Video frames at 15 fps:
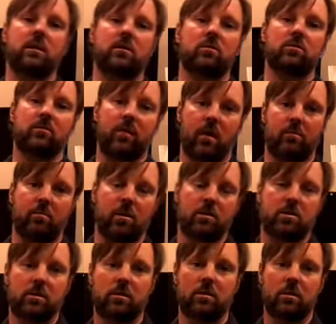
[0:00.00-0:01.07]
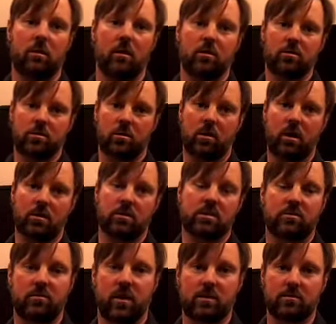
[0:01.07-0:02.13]
use vibration, also causes
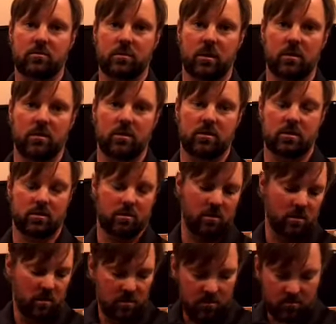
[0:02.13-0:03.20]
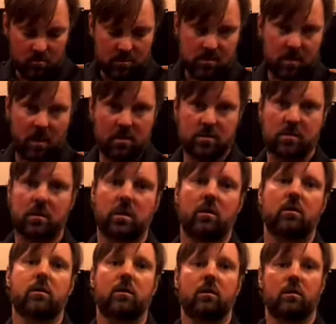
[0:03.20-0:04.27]
vasodilation. Massage the
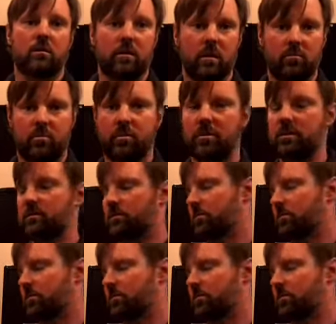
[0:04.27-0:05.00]
area, then put Evil